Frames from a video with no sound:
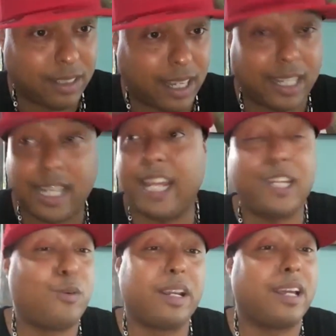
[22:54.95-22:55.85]
And they ain't
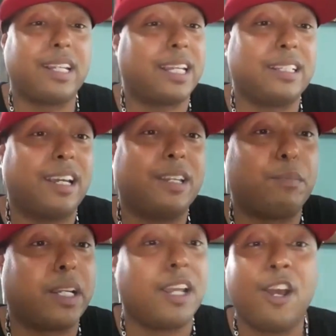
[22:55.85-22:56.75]
doing nothing
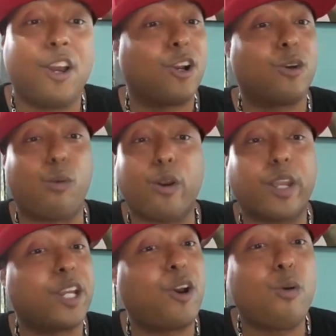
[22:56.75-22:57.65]
but
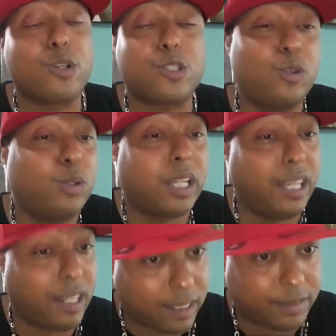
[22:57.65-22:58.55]
working and going to school to
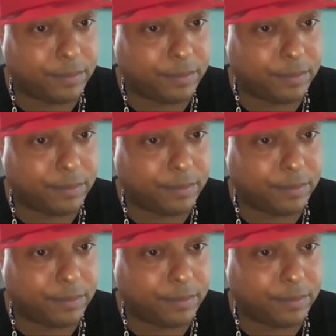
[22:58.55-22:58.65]
get it.